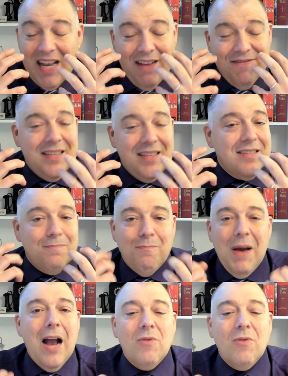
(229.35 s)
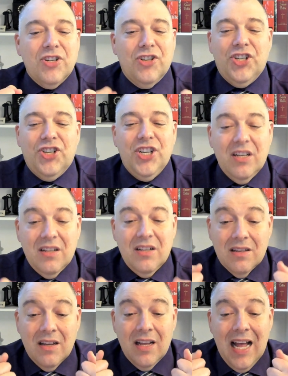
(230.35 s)
this power to
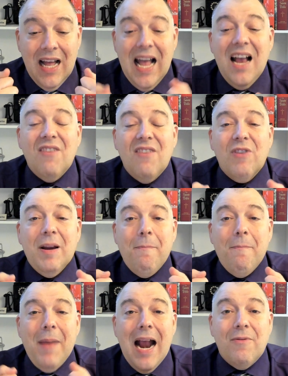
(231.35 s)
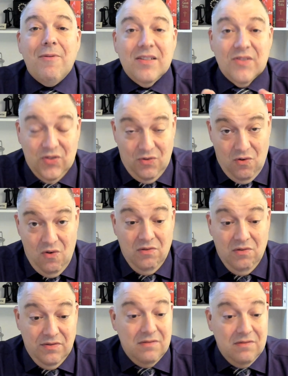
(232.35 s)
chill every parent's
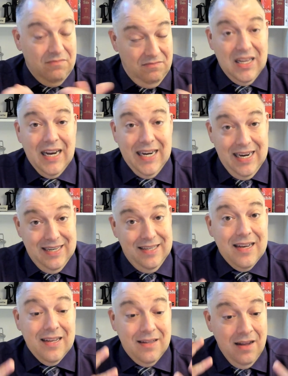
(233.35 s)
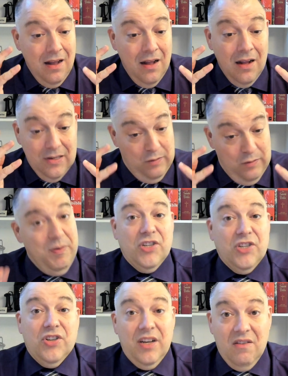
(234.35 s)
souls, like I said,
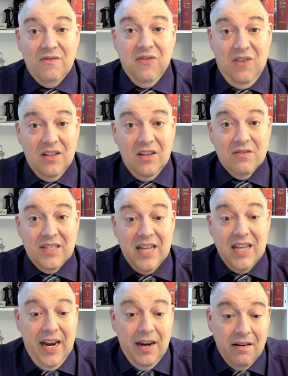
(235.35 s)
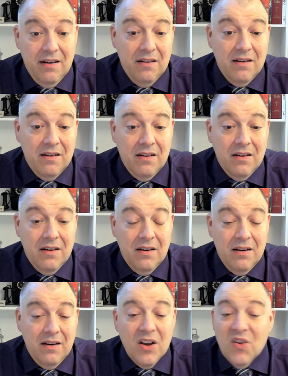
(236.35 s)
especially on Father's Day.
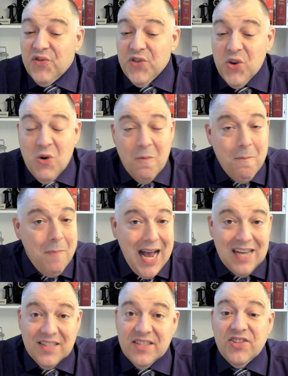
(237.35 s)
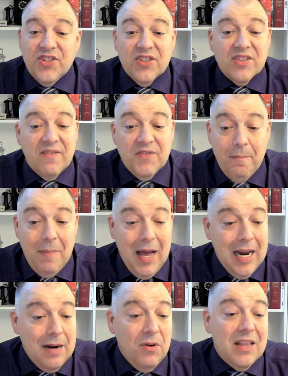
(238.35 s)
Few passages of the
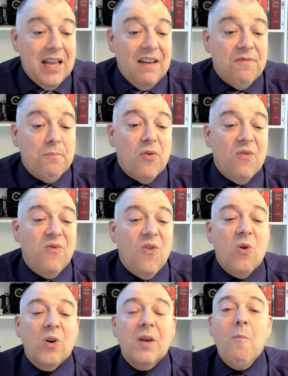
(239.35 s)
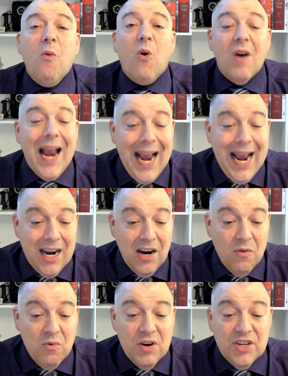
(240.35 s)
Bible have provoked more
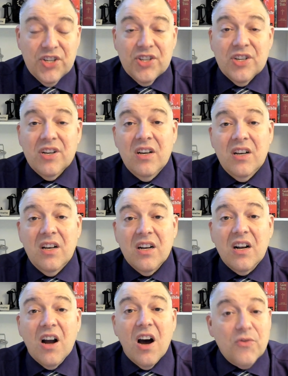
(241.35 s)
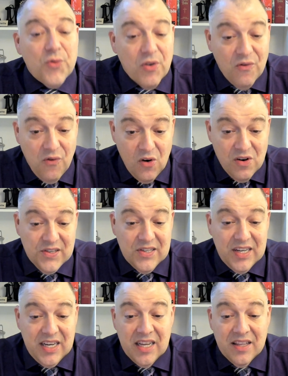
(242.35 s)
anguish,
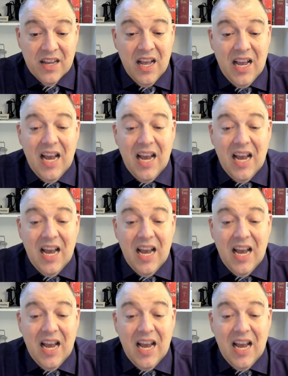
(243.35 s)
controversy, and, and